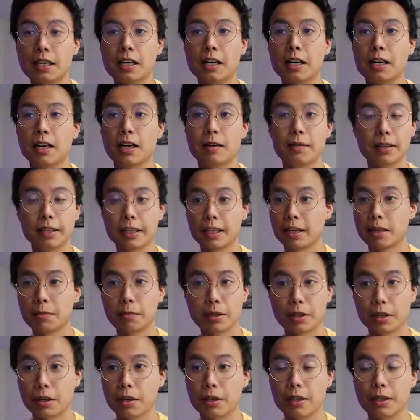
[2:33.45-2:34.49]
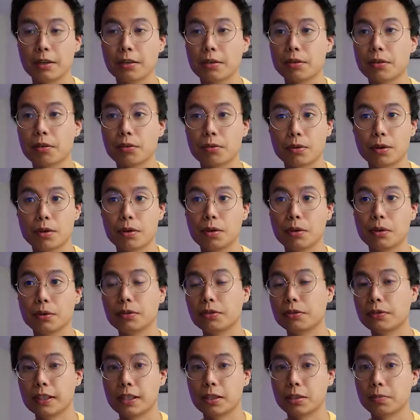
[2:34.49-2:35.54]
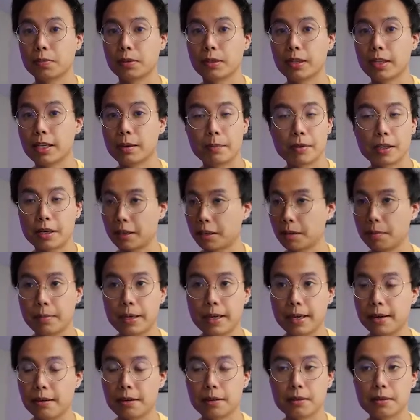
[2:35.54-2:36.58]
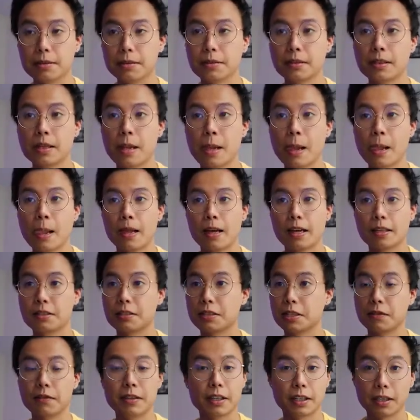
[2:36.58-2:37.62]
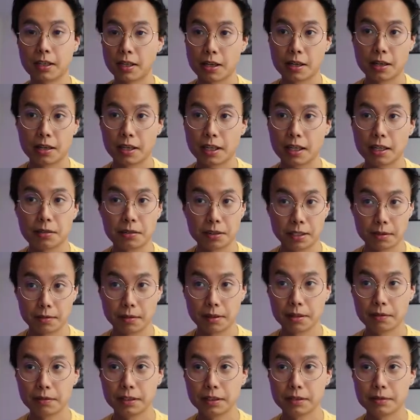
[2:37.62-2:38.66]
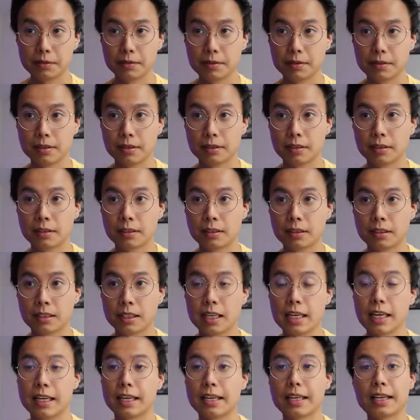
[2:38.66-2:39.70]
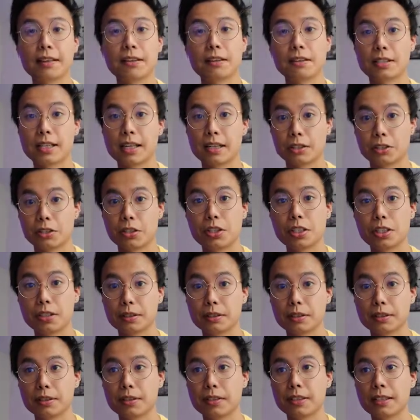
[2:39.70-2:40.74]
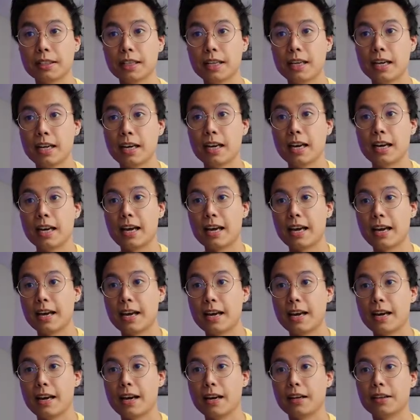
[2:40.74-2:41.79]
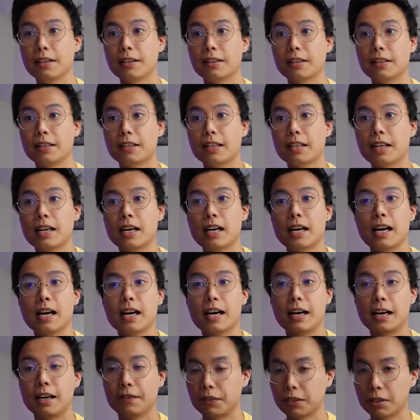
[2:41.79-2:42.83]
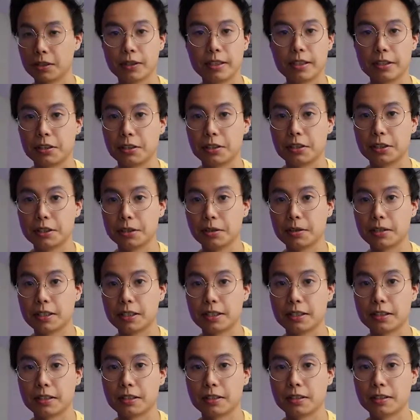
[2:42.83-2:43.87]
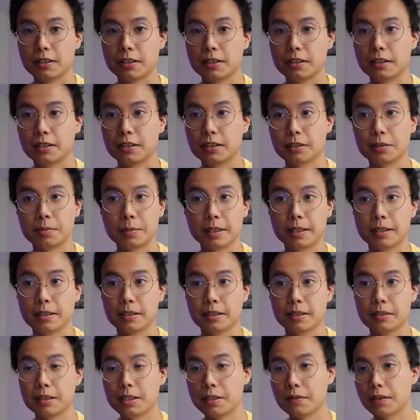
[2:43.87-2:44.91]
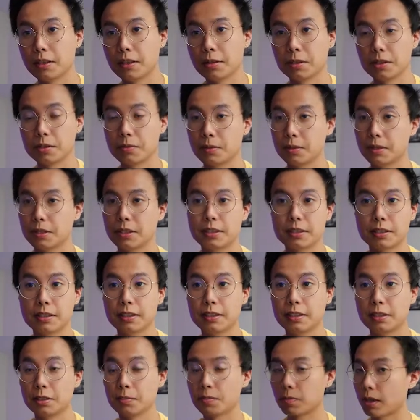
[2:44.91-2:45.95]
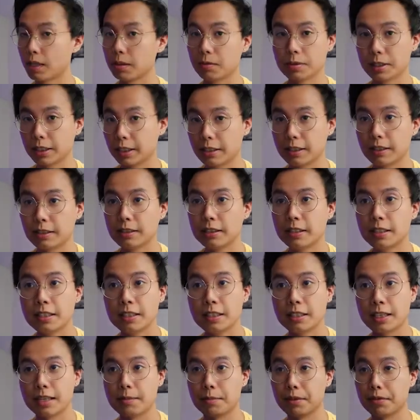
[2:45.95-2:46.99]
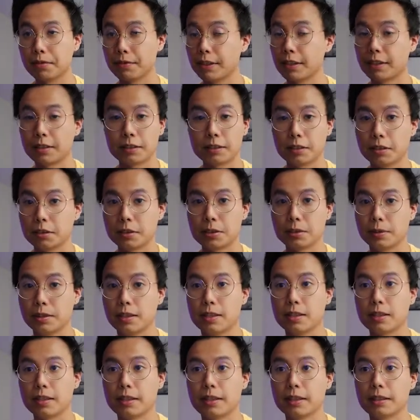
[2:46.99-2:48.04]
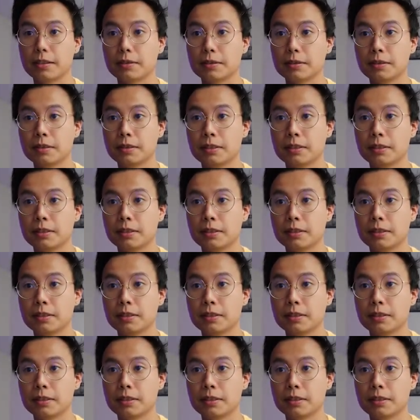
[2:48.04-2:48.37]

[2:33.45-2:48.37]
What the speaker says: Again, I'm going to go ahead and throw the foul play. I'm not going to bait it all and see if I can knock it out and get rid of it. I get the second shield, and I have to go ahead and shield here just because even though it's resisted, it's probably going to get me very close to a knockout.